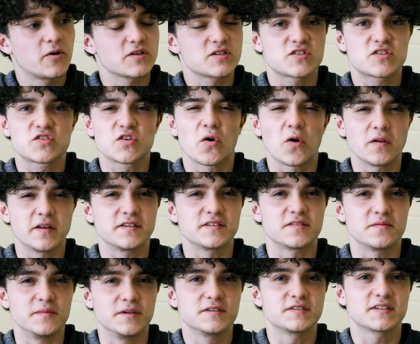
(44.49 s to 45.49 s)
put soul
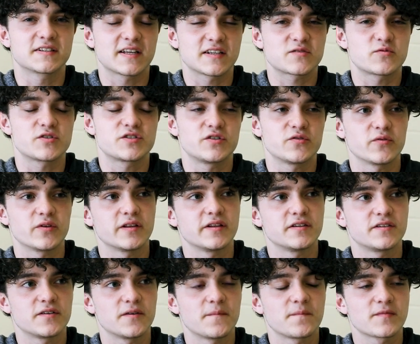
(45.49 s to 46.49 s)
into music, that's what you
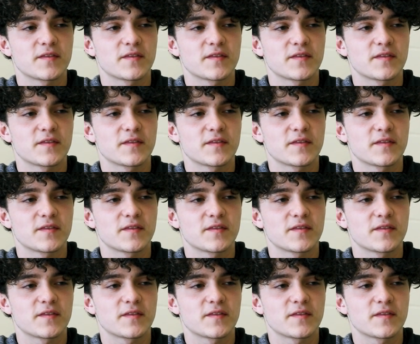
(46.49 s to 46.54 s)
really do.